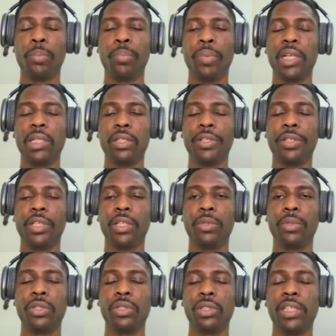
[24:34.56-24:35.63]
partnering,
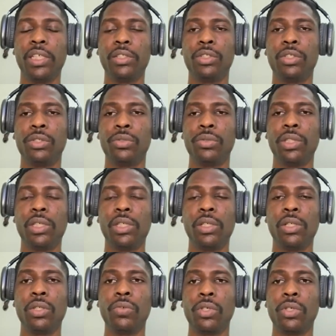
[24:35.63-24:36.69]
because it has to do with a lot
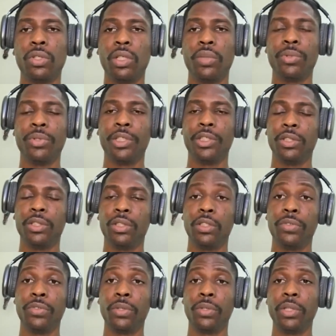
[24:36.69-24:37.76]
of collaborations
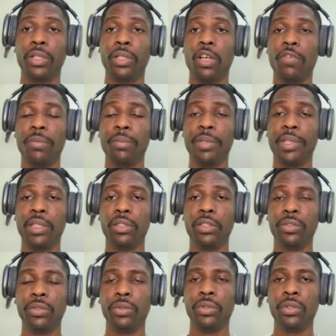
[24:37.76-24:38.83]
from the government
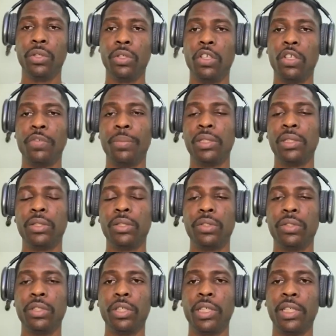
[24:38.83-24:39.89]
to non-governmental
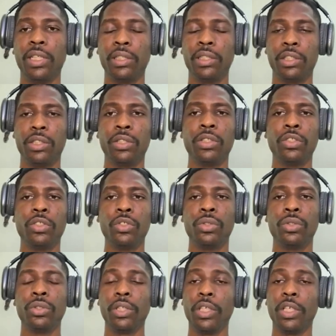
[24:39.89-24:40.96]
organizations to
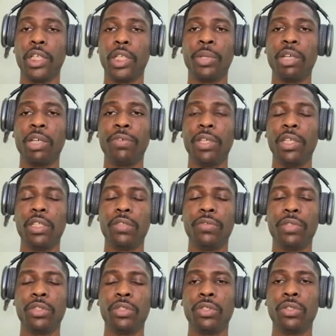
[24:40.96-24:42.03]
private
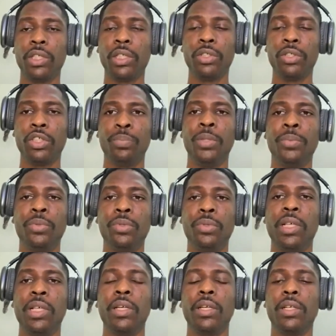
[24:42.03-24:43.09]
individuals and just people
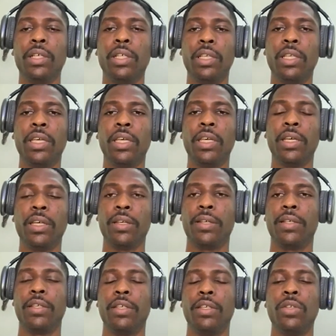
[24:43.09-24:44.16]
that care,
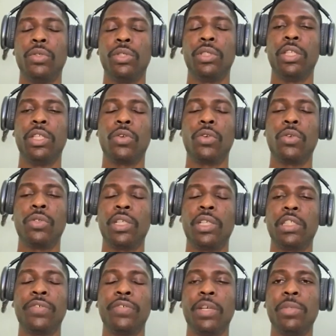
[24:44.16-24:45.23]

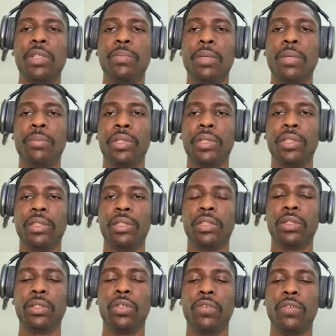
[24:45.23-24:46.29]
stakeholders, family members
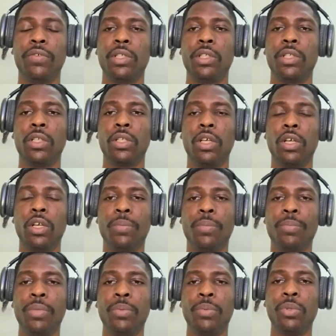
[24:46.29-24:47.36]
of
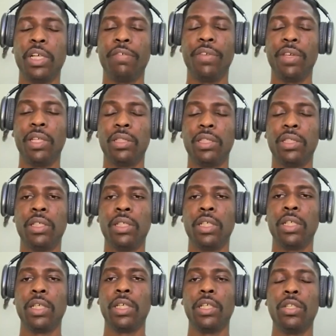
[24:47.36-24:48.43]
people affected.
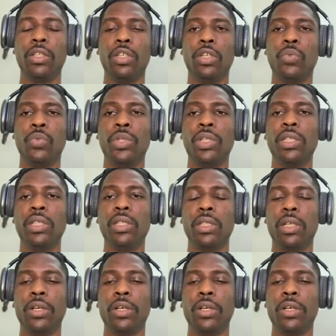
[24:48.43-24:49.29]
You really